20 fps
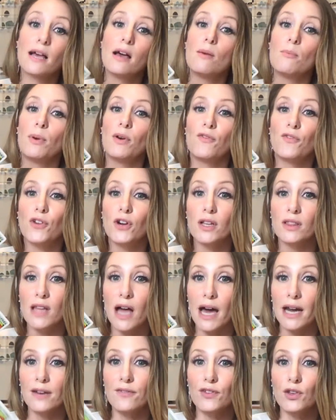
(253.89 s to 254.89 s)
but for a
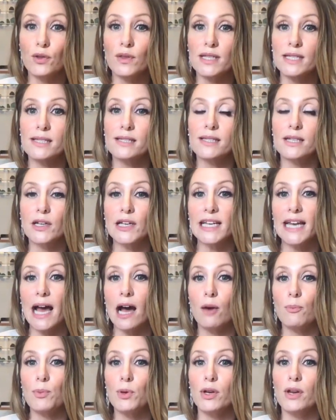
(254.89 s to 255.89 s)
lot of you, this is going to
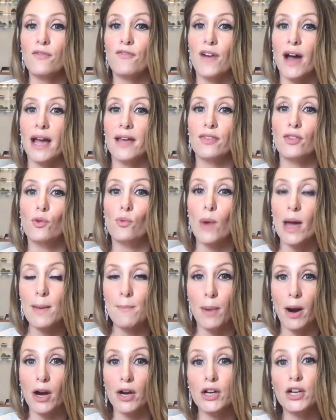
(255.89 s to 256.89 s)
help you to find the right
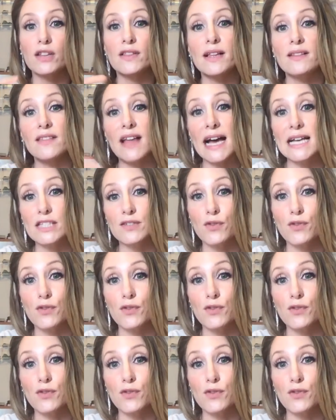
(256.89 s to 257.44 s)
partner that lasts